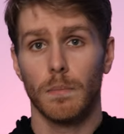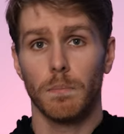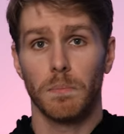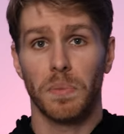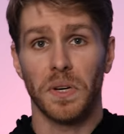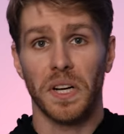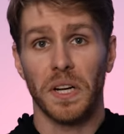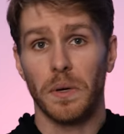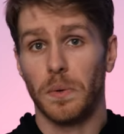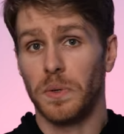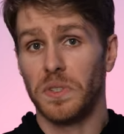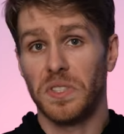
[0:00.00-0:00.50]

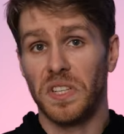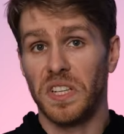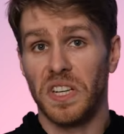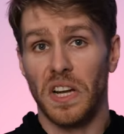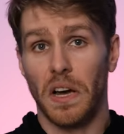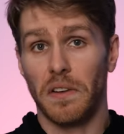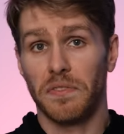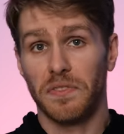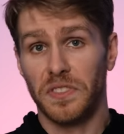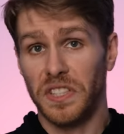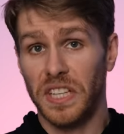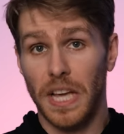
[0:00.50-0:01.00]
but it was
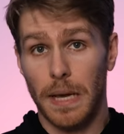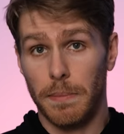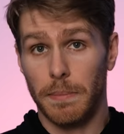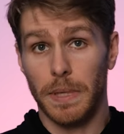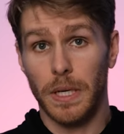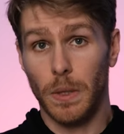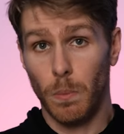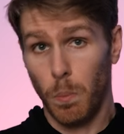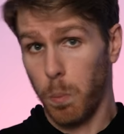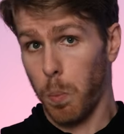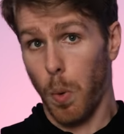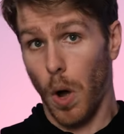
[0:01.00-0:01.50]
enough to get
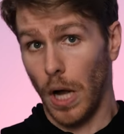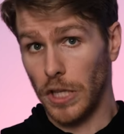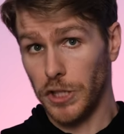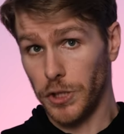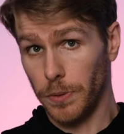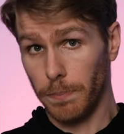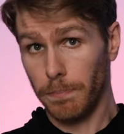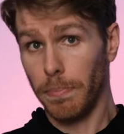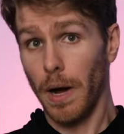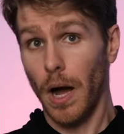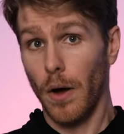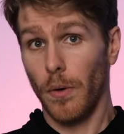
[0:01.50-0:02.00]
me to watch
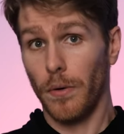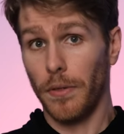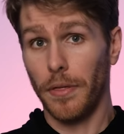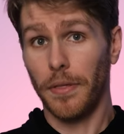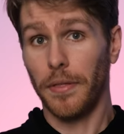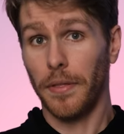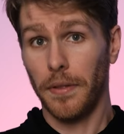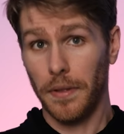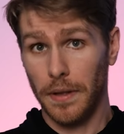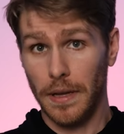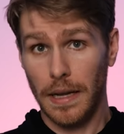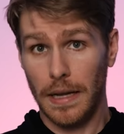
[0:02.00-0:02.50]
them
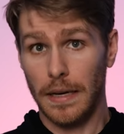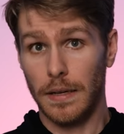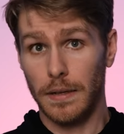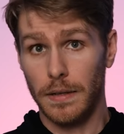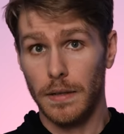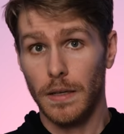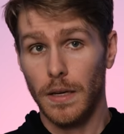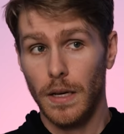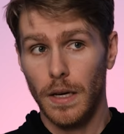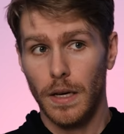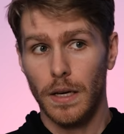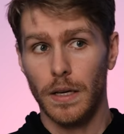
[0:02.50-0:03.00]
both.
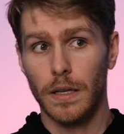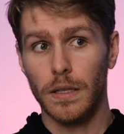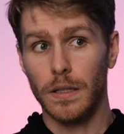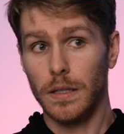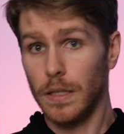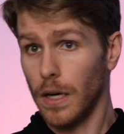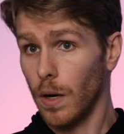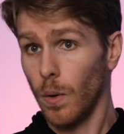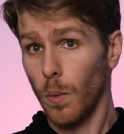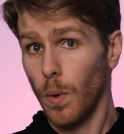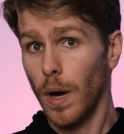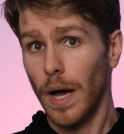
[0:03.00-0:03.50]
And
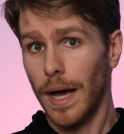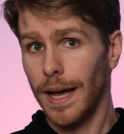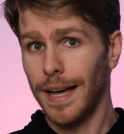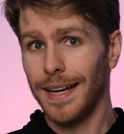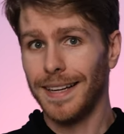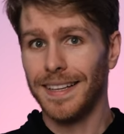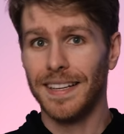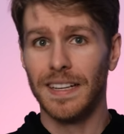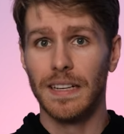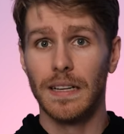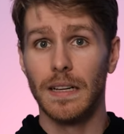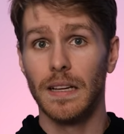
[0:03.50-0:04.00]
you know
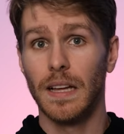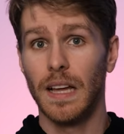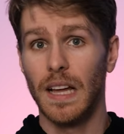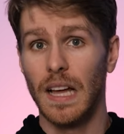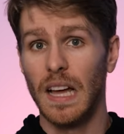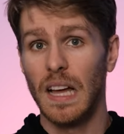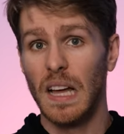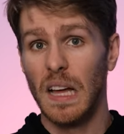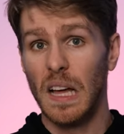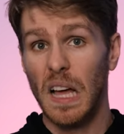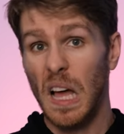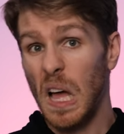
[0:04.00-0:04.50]
what?
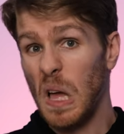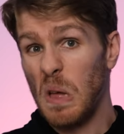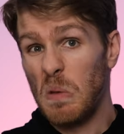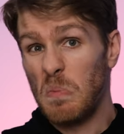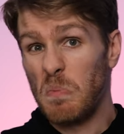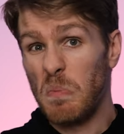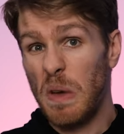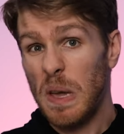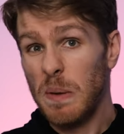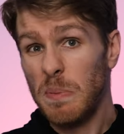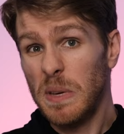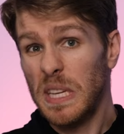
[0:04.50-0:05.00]

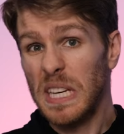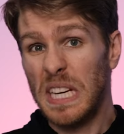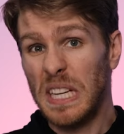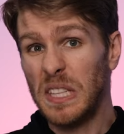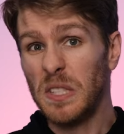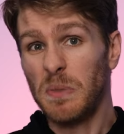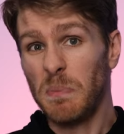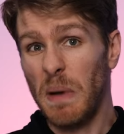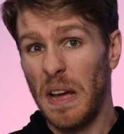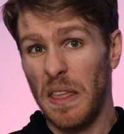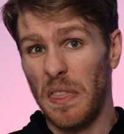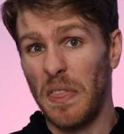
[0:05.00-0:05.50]
Maybe it
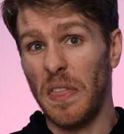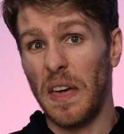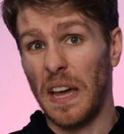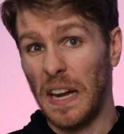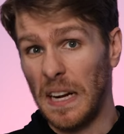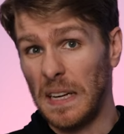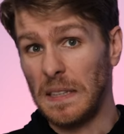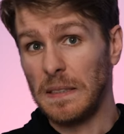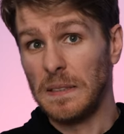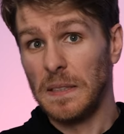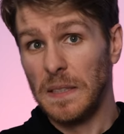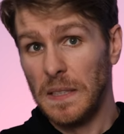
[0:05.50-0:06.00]
is my thing,
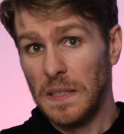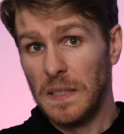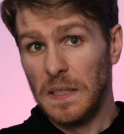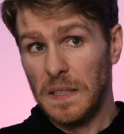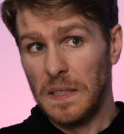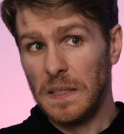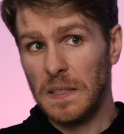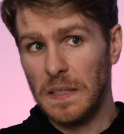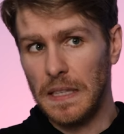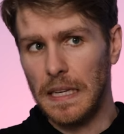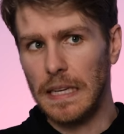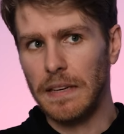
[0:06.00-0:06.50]

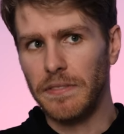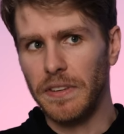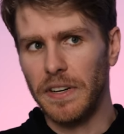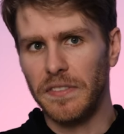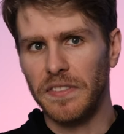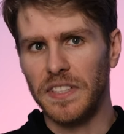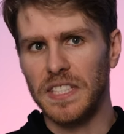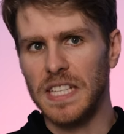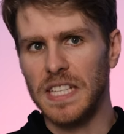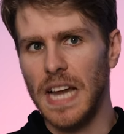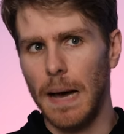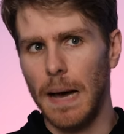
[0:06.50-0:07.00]
even
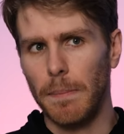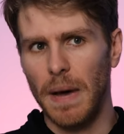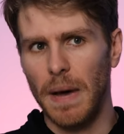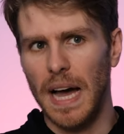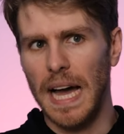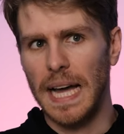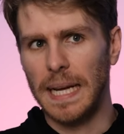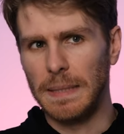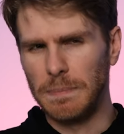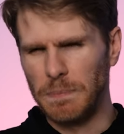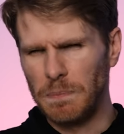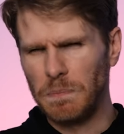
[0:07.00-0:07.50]
if it's not
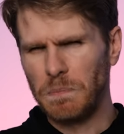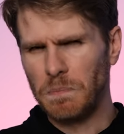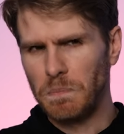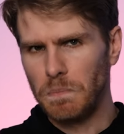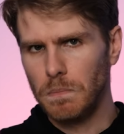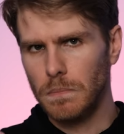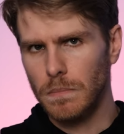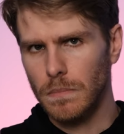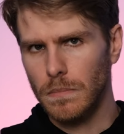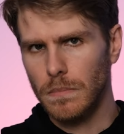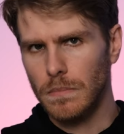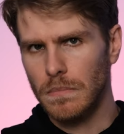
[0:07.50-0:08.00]
my
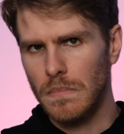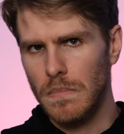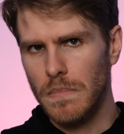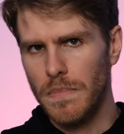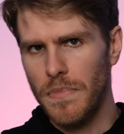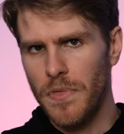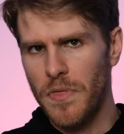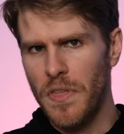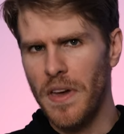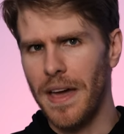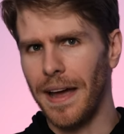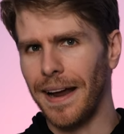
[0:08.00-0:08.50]

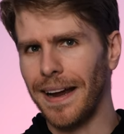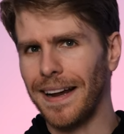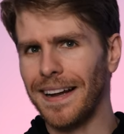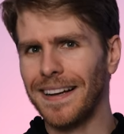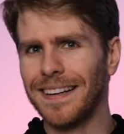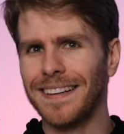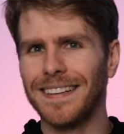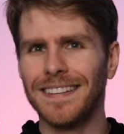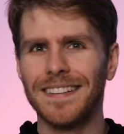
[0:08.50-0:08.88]
thing.